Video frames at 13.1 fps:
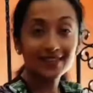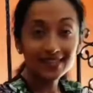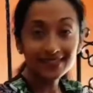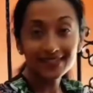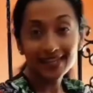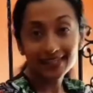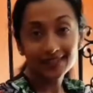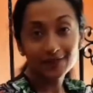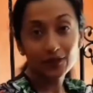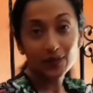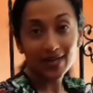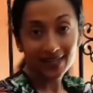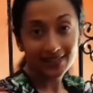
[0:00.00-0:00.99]
These next
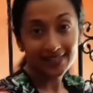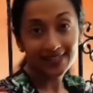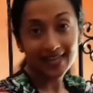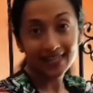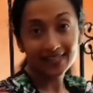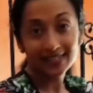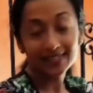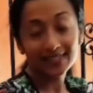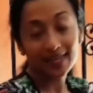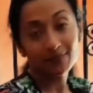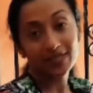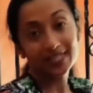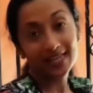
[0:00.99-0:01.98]
few exercises
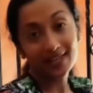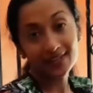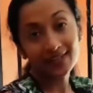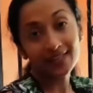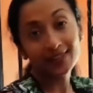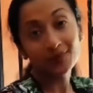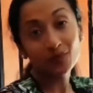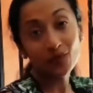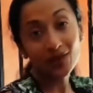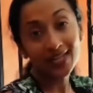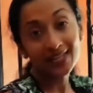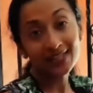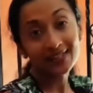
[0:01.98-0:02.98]
can be done in the
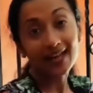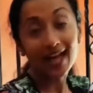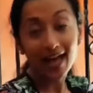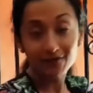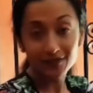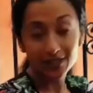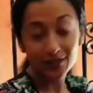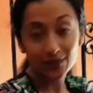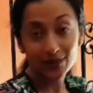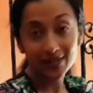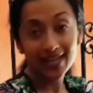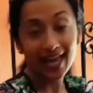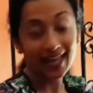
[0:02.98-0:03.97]
morning,
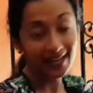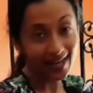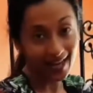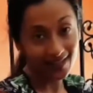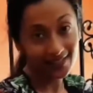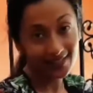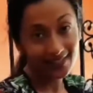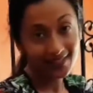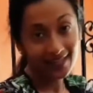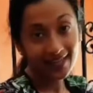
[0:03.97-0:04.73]
afternoon, and night.